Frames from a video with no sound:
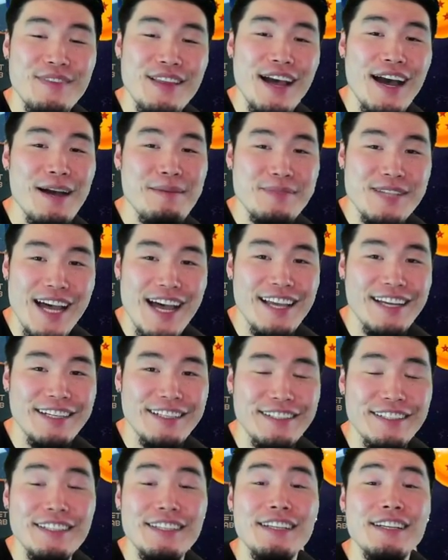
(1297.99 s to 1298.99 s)
I'm
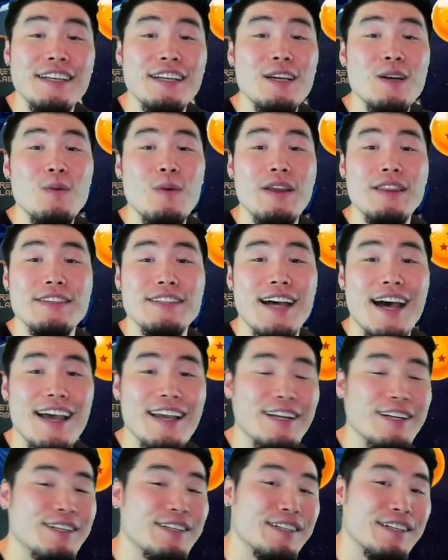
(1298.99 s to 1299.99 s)
Tiger with
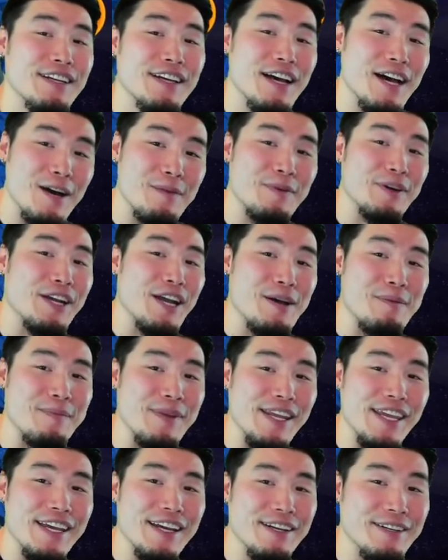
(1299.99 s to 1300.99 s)
Tiger Uppercut
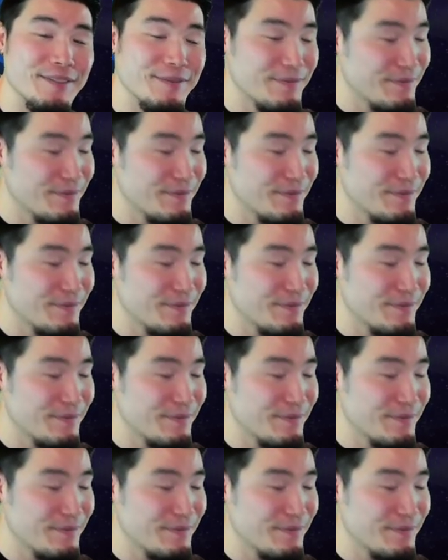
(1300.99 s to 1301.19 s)
Media,